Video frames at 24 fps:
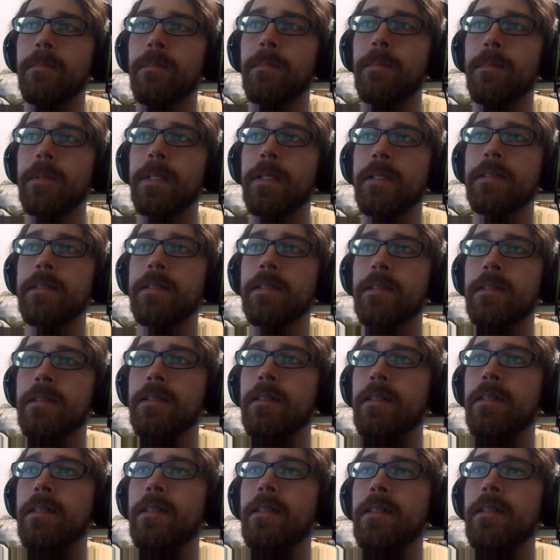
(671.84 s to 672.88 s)

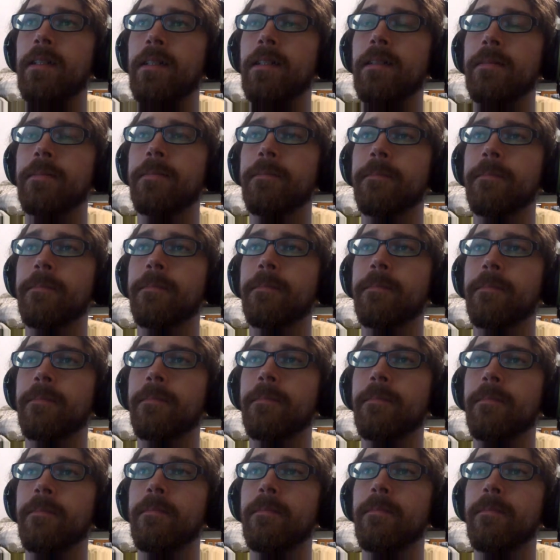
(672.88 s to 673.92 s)
I'm not sure how
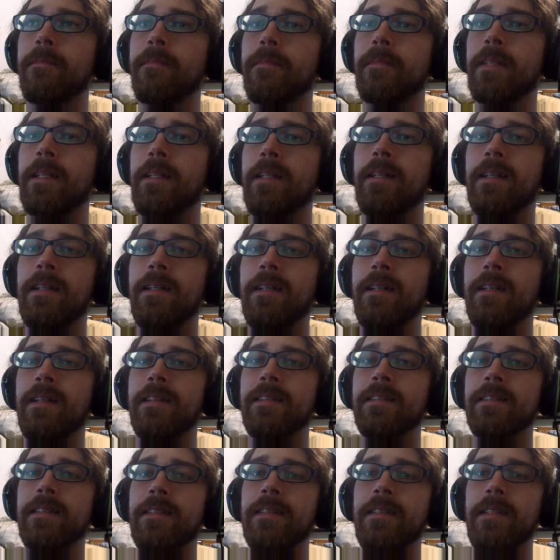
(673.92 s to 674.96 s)
viable either of those are for
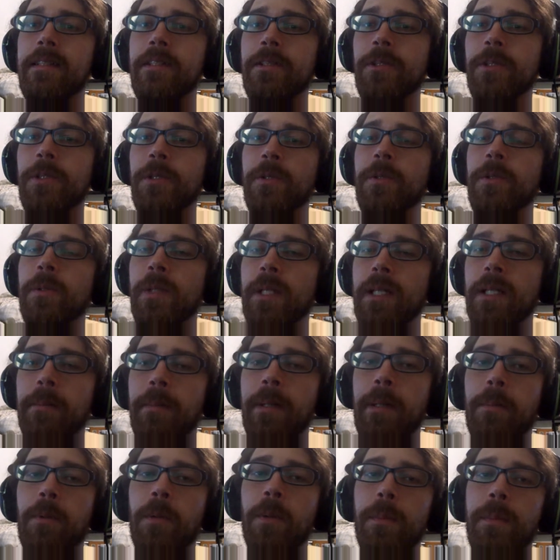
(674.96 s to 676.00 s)
this, because one of the
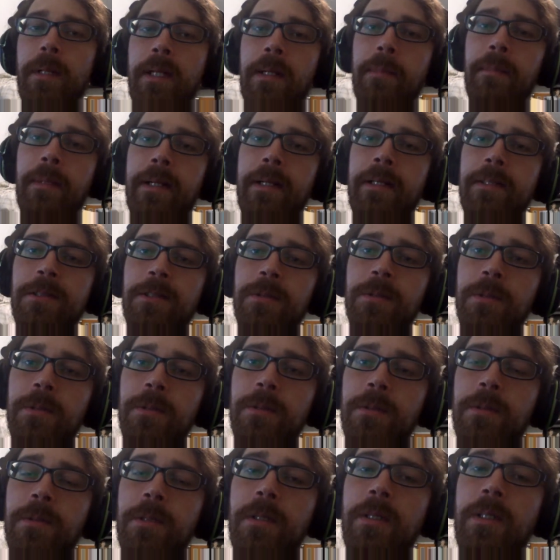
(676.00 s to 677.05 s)
main problems and what I
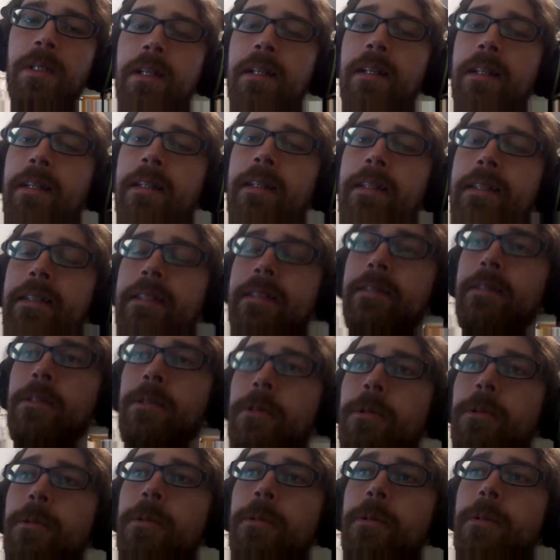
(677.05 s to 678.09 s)
need, a
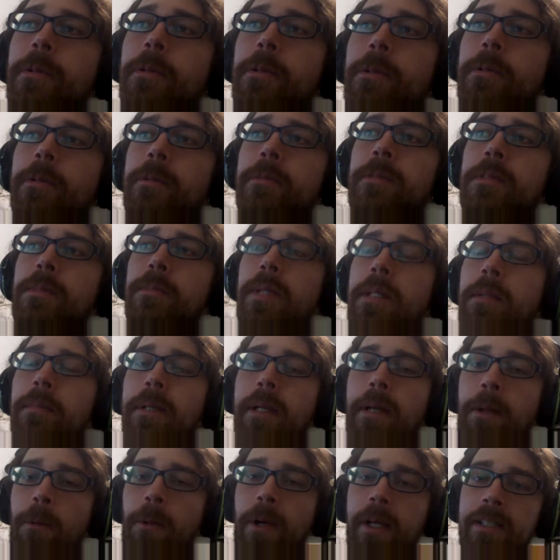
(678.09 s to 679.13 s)
little bit more money
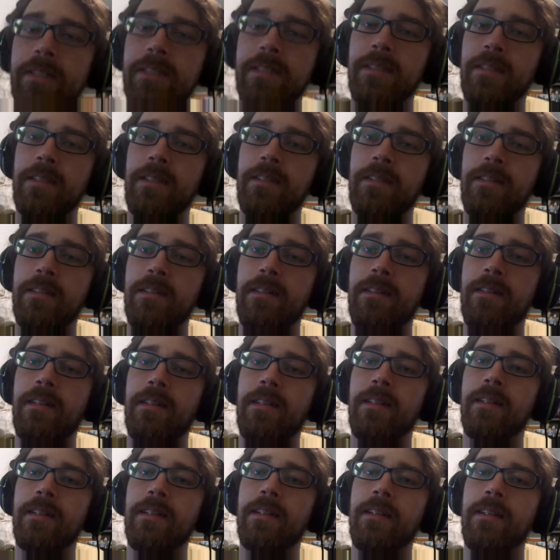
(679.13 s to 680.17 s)
to do is to cut
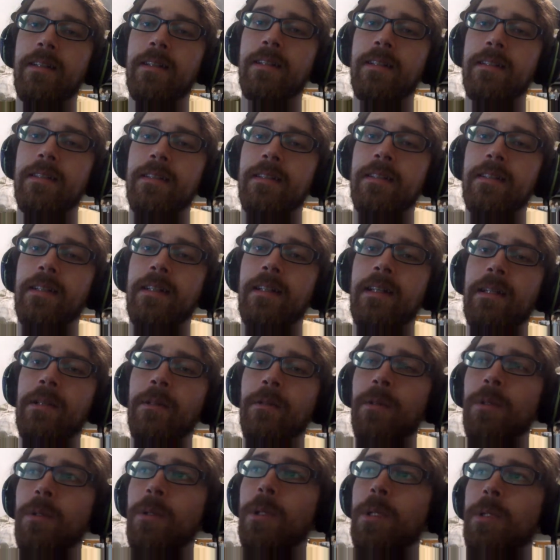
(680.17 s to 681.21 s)
down on production time
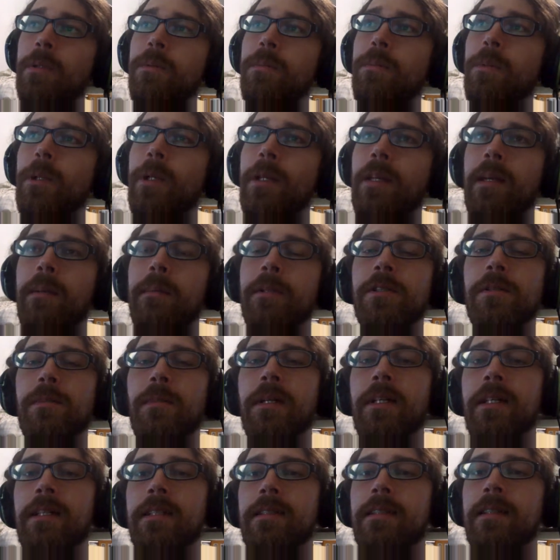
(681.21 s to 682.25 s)
and
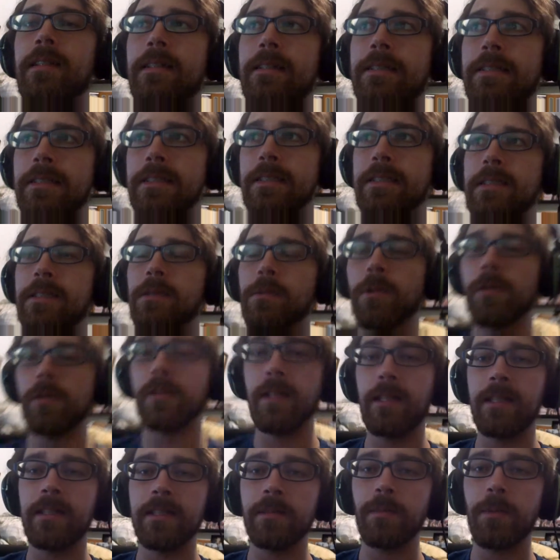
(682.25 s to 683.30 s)
also get content out
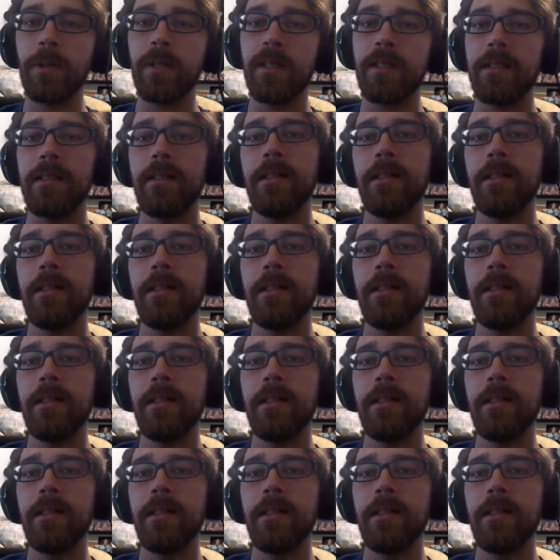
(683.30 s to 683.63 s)
faster.